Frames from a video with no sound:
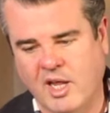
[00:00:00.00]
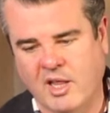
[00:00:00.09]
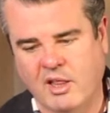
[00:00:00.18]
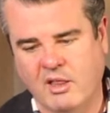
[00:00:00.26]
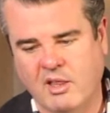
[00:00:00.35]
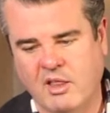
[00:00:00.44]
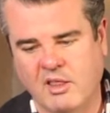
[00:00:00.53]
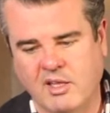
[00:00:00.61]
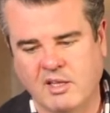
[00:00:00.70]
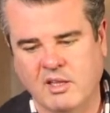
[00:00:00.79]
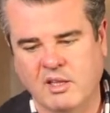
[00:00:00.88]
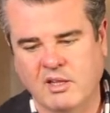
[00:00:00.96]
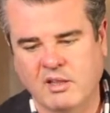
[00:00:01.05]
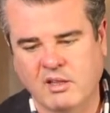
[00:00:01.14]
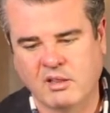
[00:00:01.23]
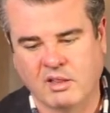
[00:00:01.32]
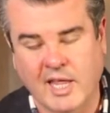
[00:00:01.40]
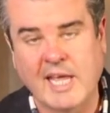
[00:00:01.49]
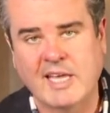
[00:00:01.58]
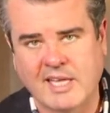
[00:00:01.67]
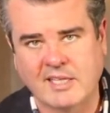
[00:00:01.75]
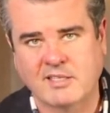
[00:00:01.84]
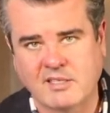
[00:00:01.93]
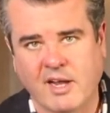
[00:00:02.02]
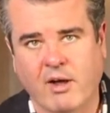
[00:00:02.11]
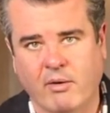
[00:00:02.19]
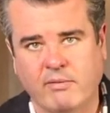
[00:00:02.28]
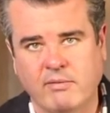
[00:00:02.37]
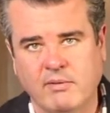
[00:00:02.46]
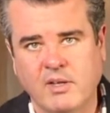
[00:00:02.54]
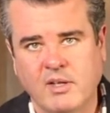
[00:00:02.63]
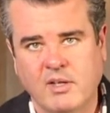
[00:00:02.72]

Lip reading: and the lake itself.